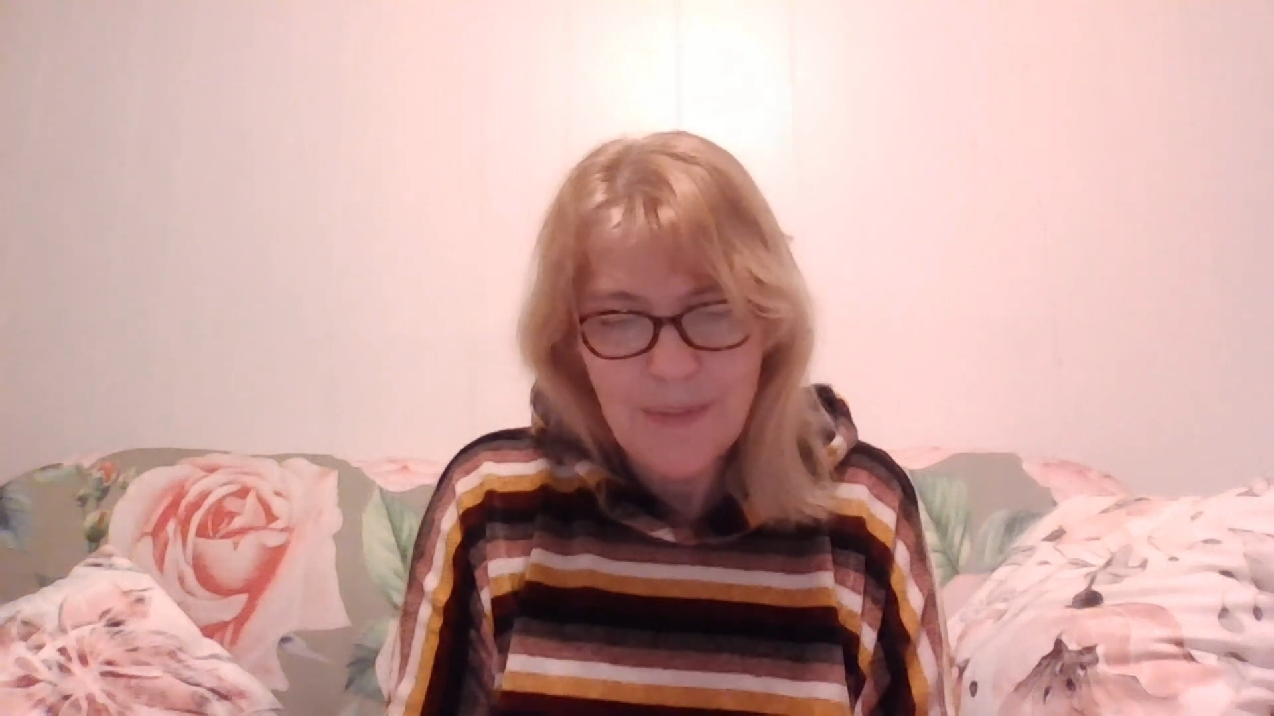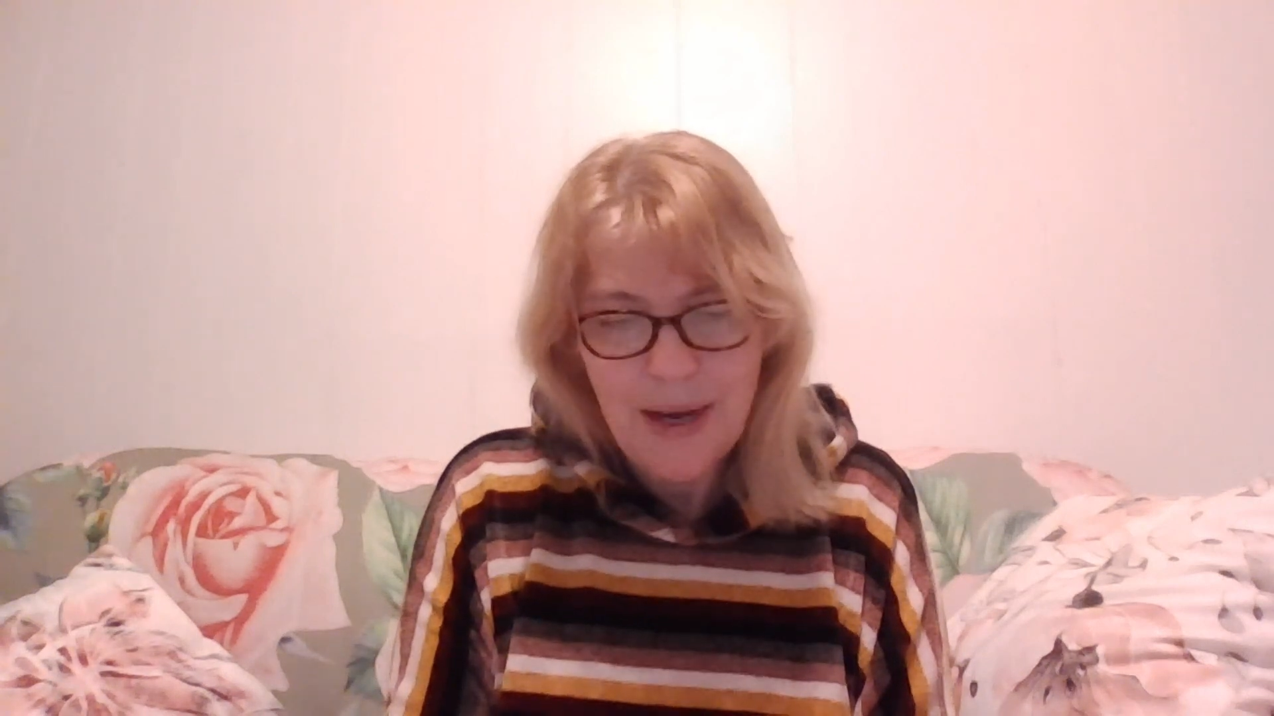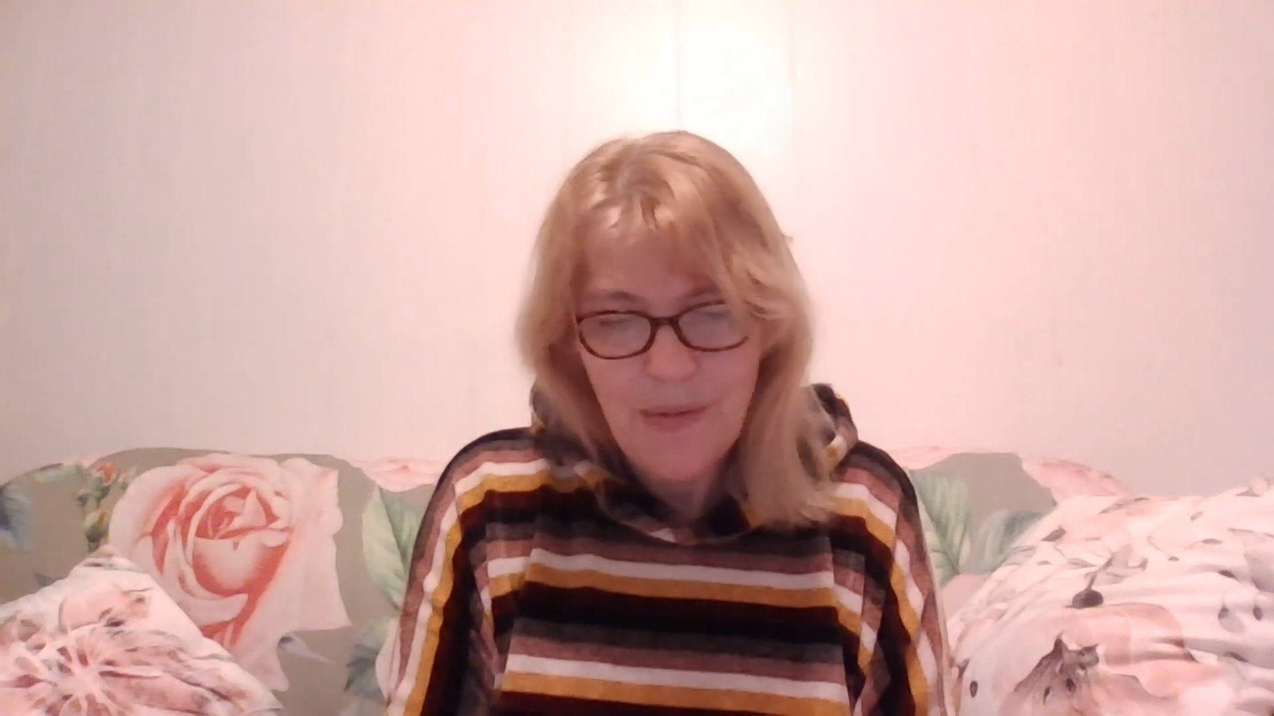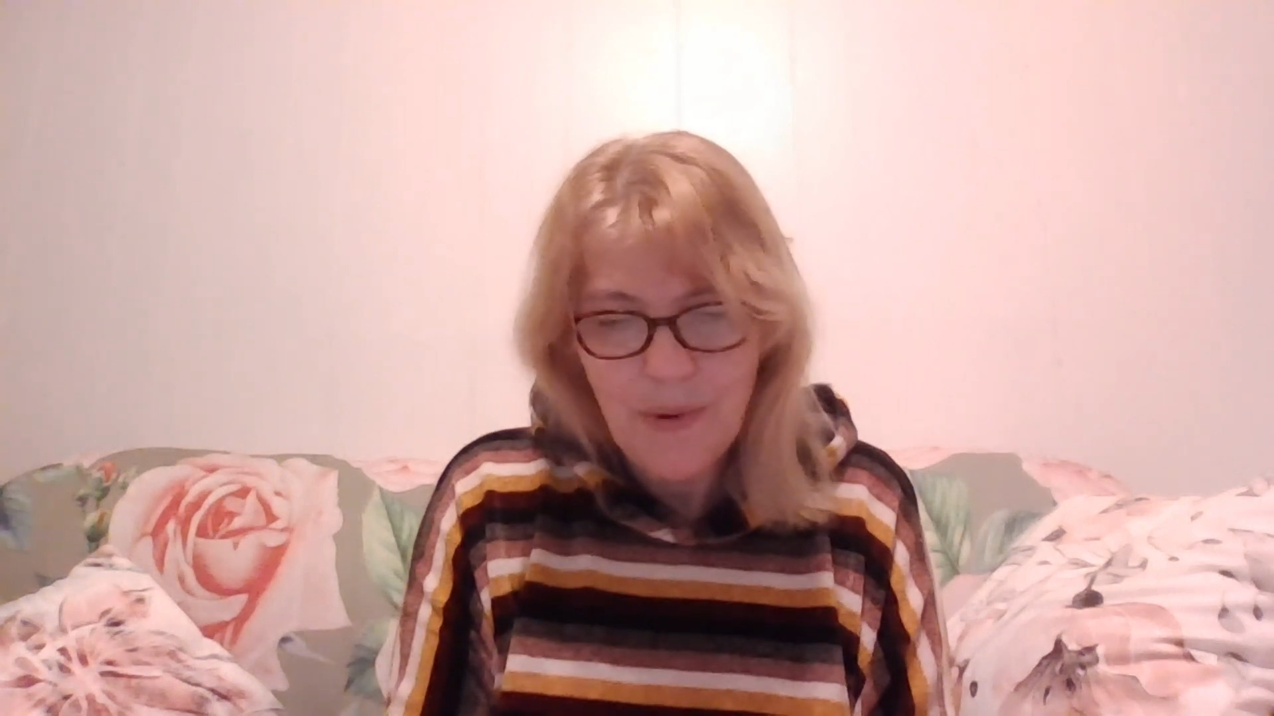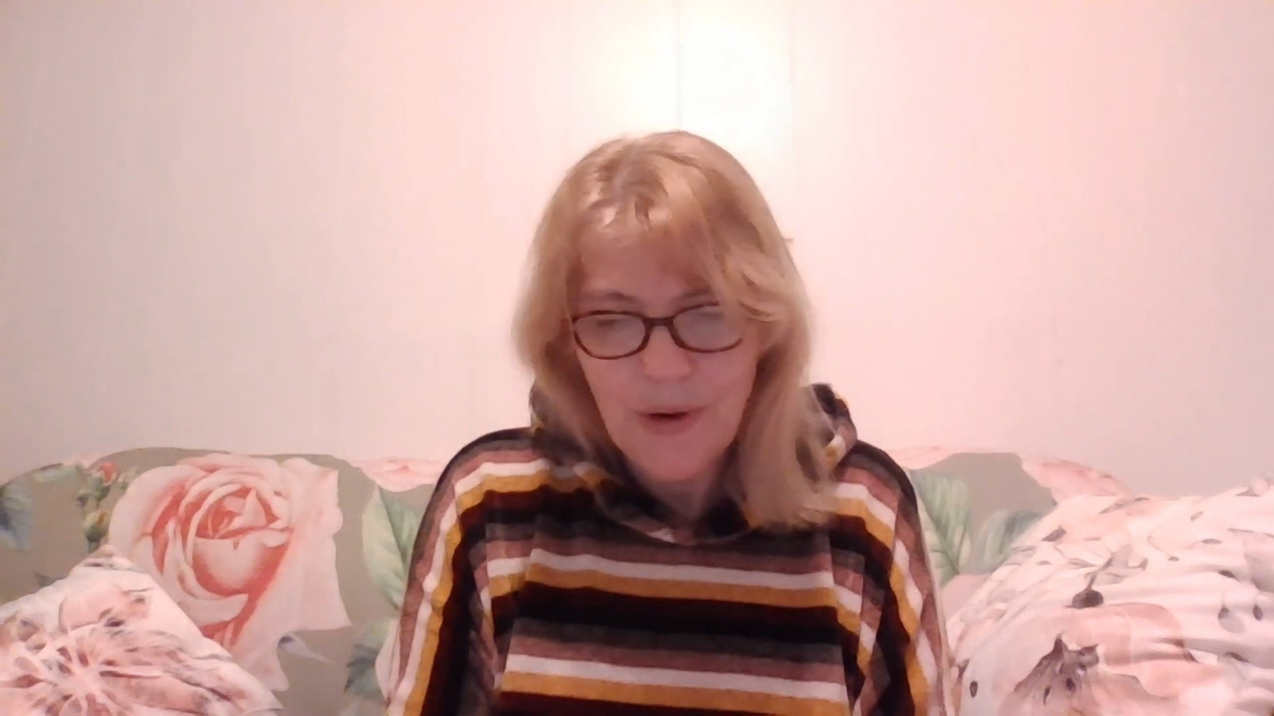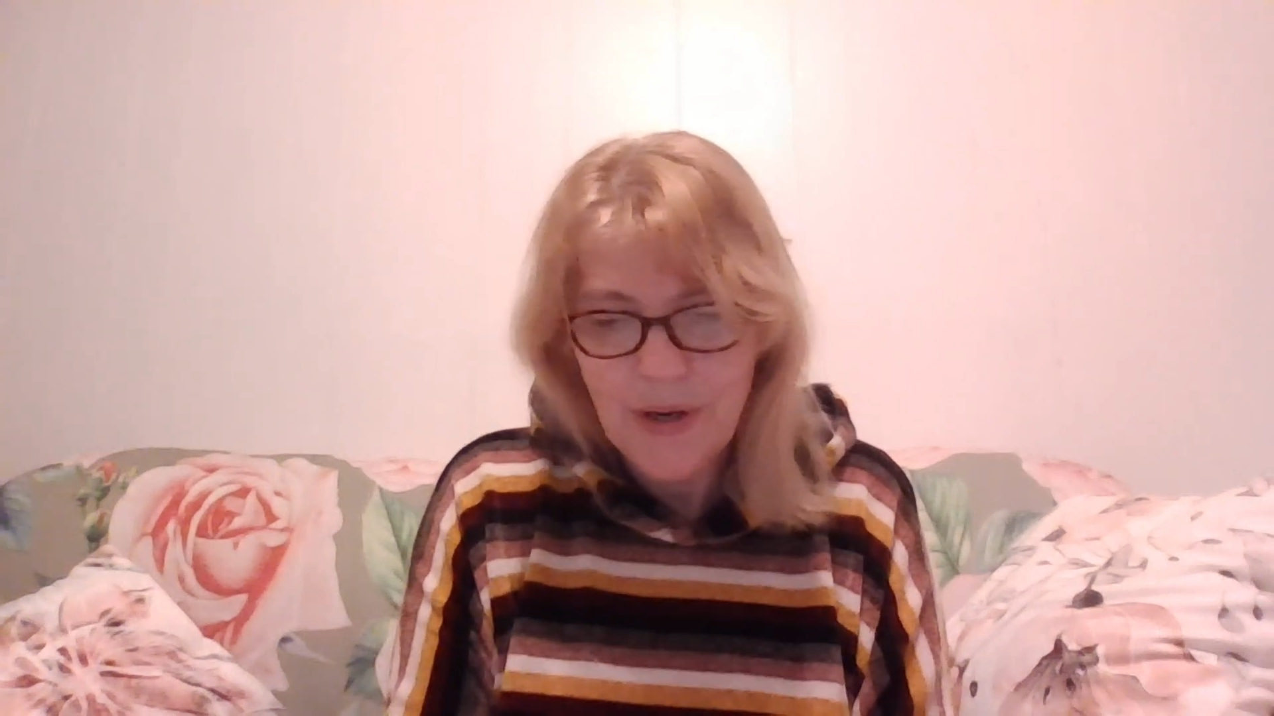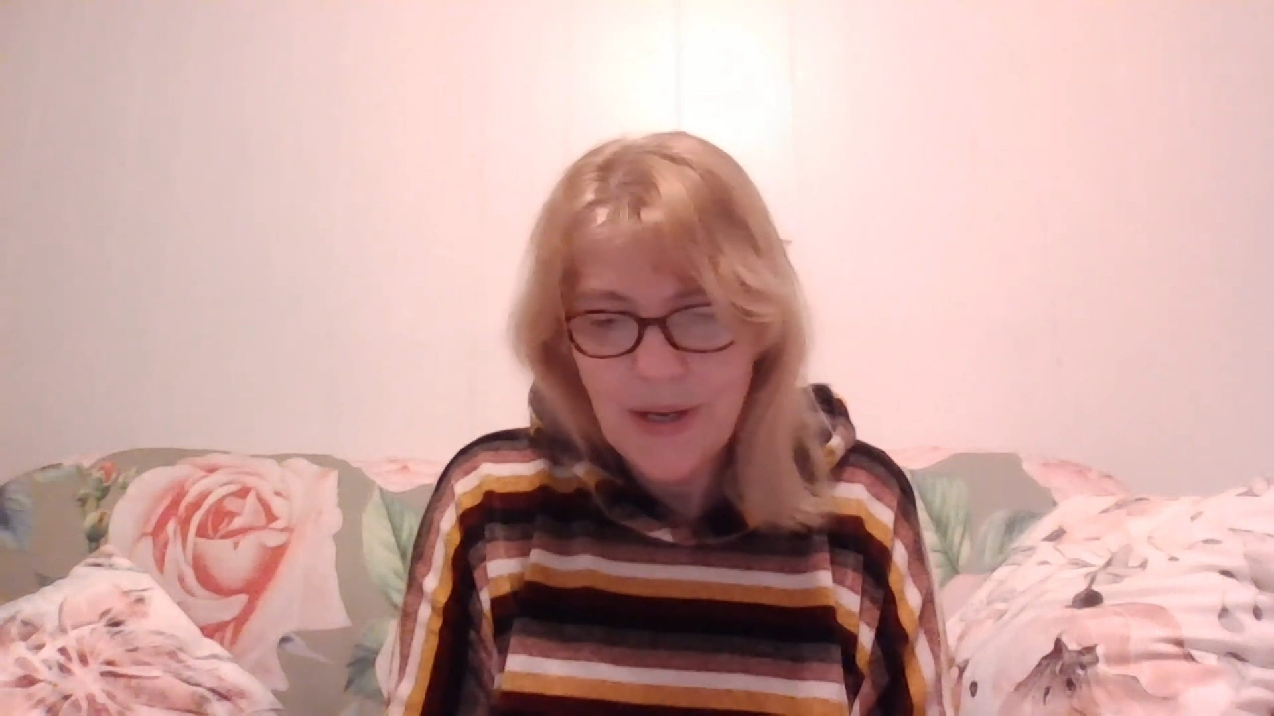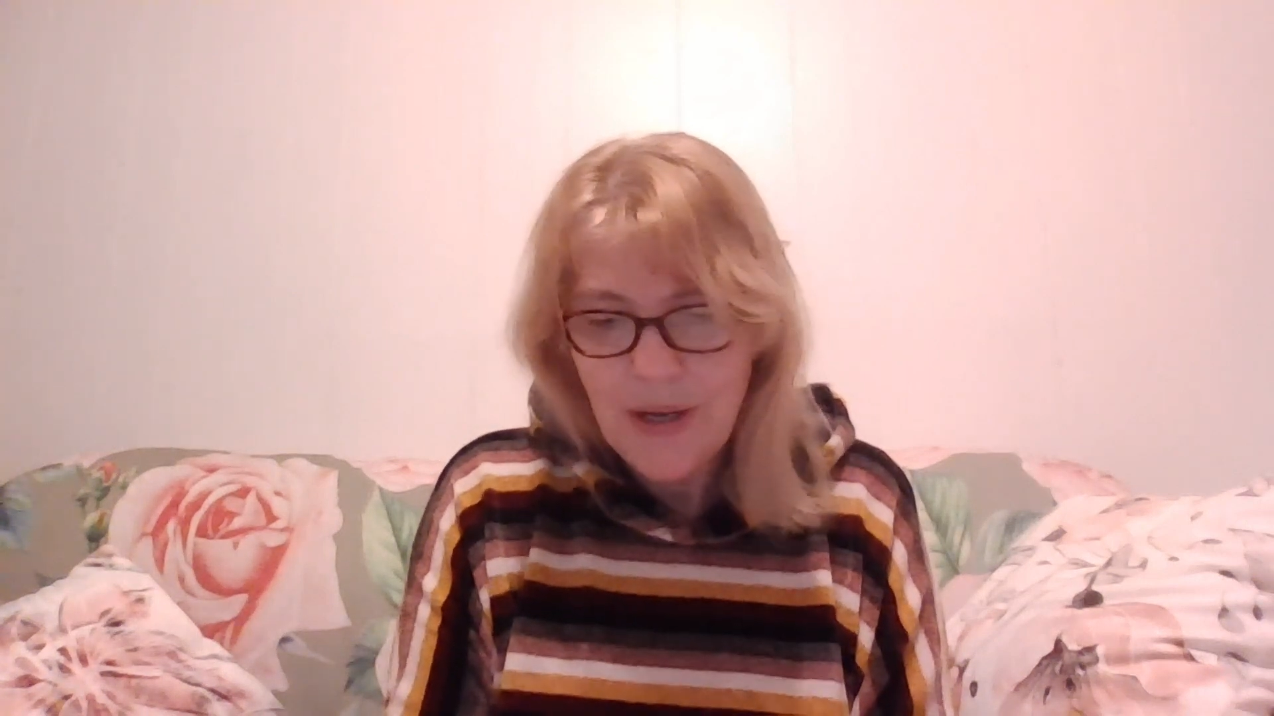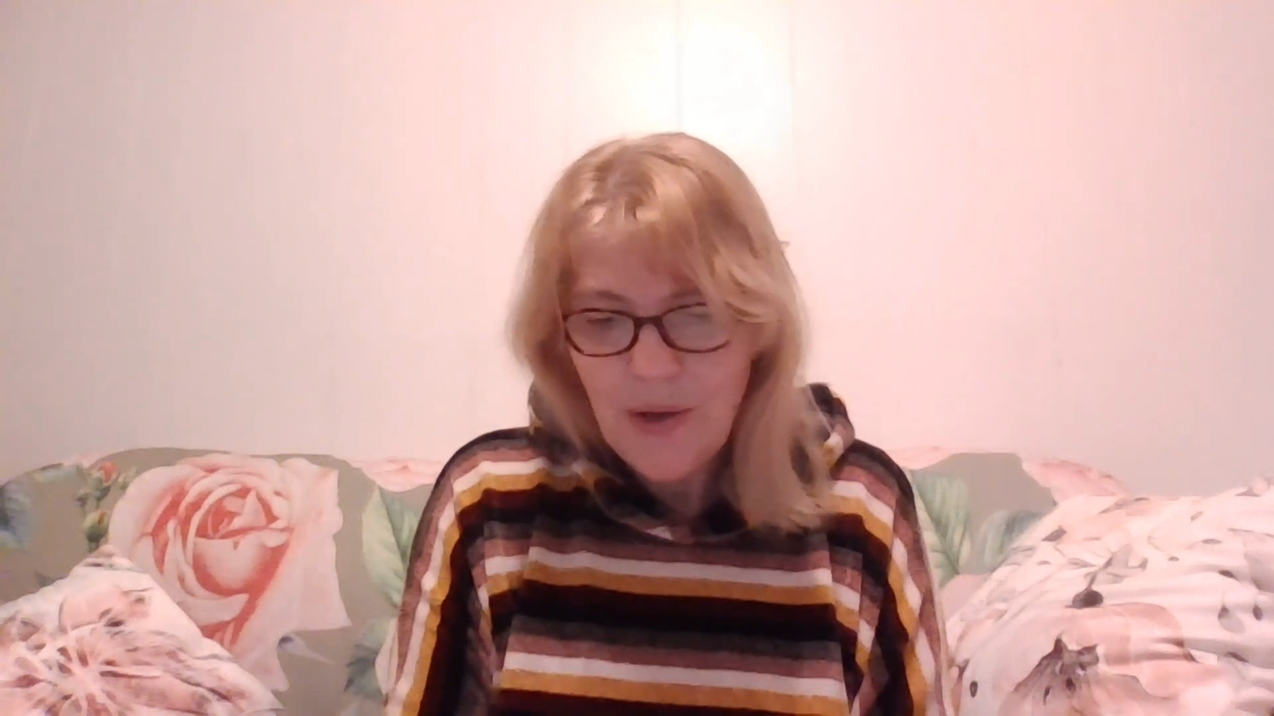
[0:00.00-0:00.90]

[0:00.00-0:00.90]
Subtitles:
my word.